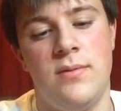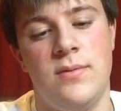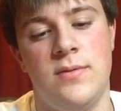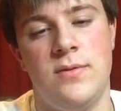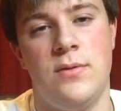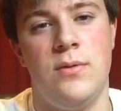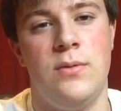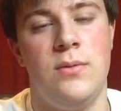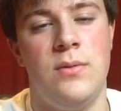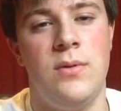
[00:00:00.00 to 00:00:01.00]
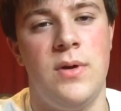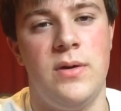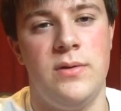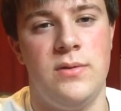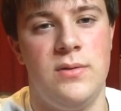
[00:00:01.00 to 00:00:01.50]
So
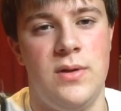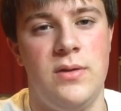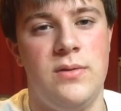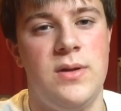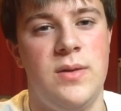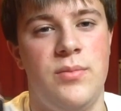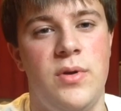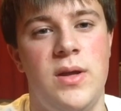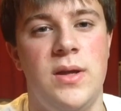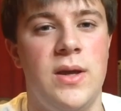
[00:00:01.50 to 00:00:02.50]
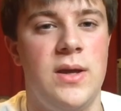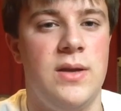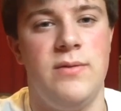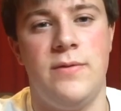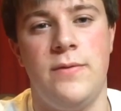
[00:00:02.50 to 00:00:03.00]
uh, other than it breaking, I'd
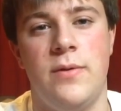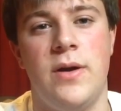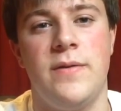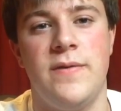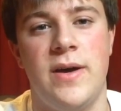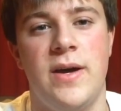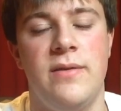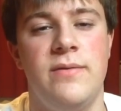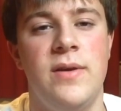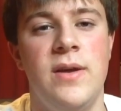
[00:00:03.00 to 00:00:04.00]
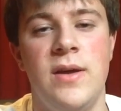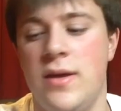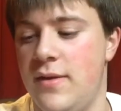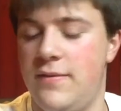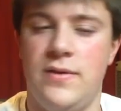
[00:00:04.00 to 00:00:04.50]
give it a 4 out of 5.
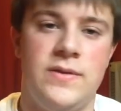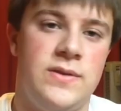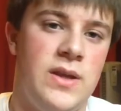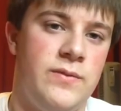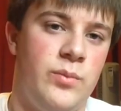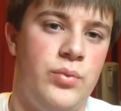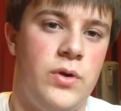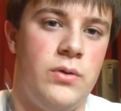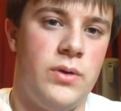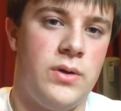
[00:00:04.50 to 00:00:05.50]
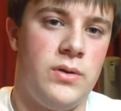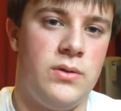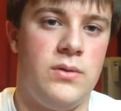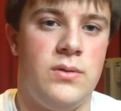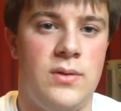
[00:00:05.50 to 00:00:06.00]
If this never broke,
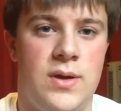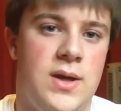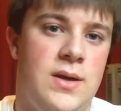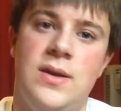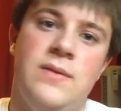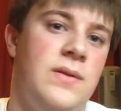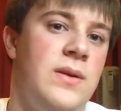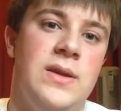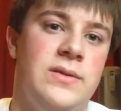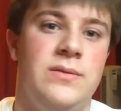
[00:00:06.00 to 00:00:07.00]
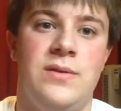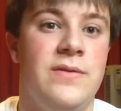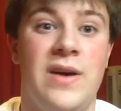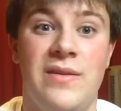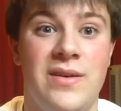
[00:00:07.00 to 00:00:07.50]
I'd give it easily a
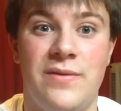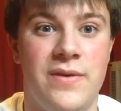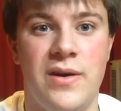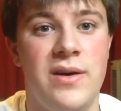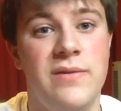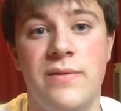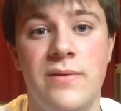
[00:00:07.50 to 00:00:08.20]
5 out of 5.